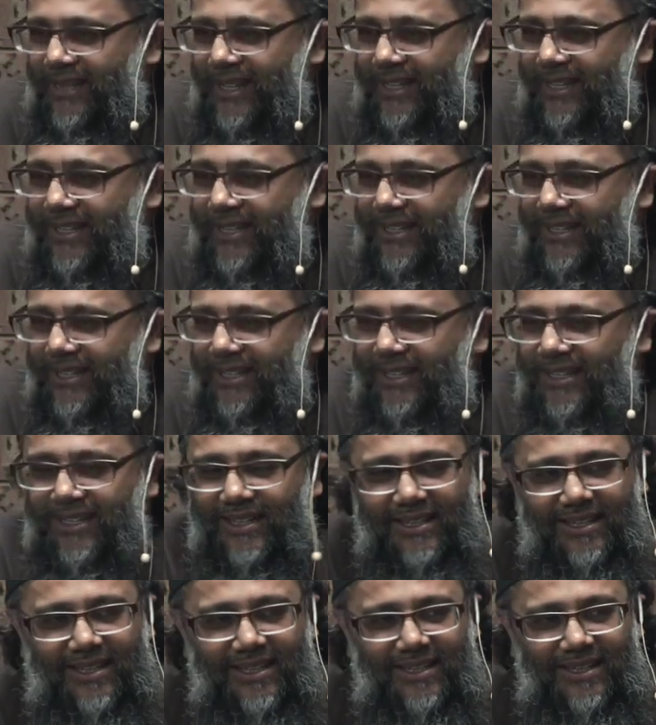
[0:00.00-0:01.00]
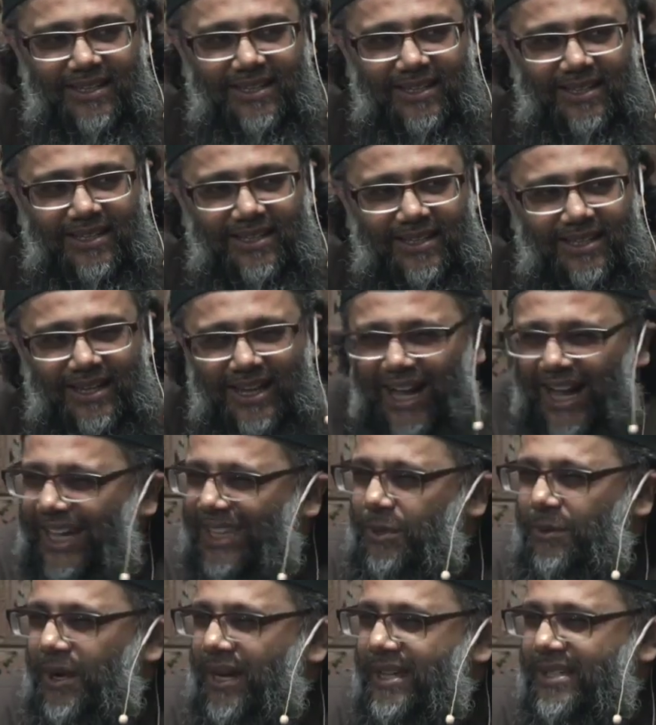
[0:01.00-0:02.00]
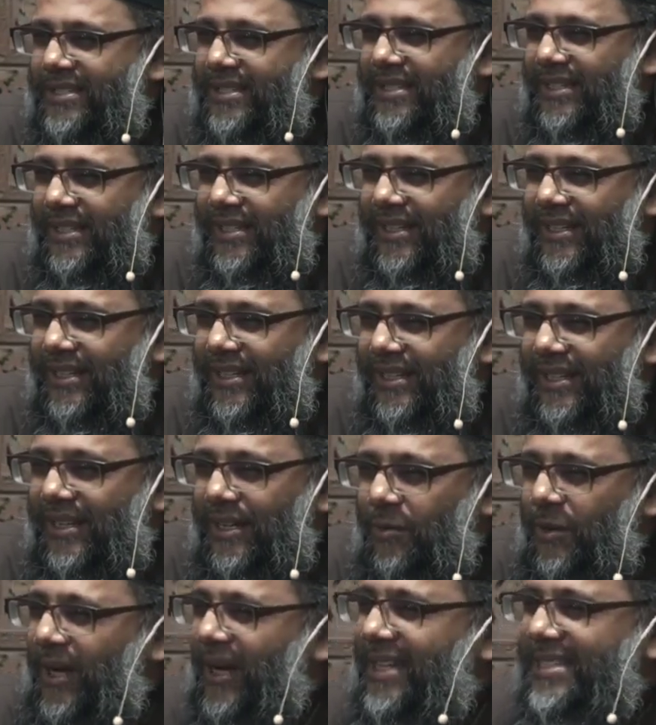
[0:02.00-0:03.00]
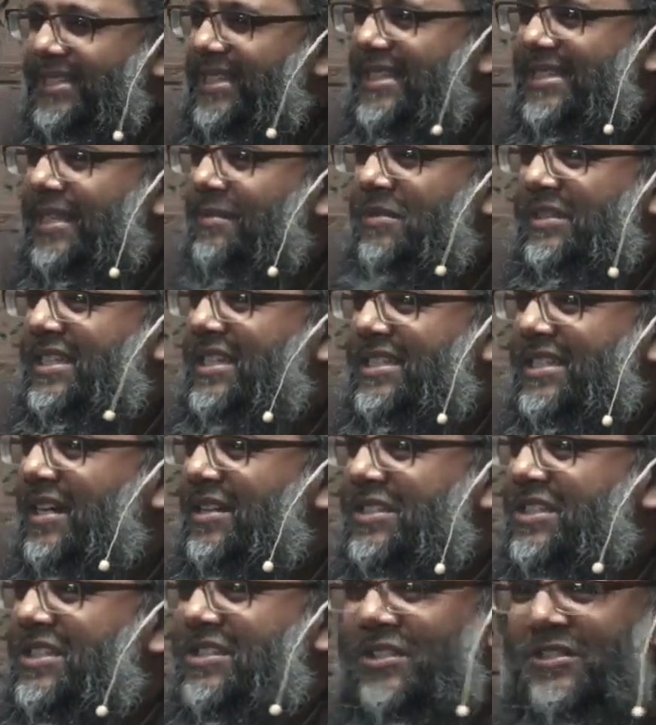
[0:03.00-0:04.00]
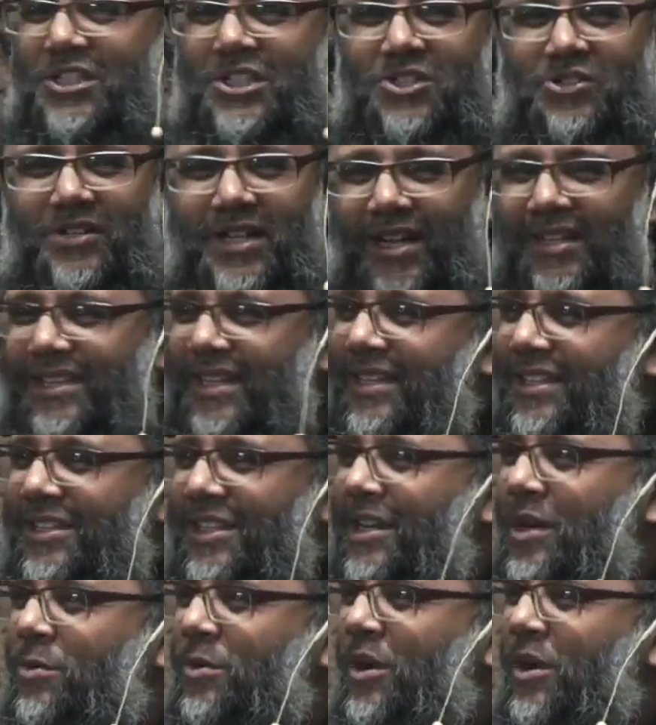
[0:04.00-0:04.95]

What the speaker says: make. Otherwise, when I see some of these youngsters on the street, I think, you know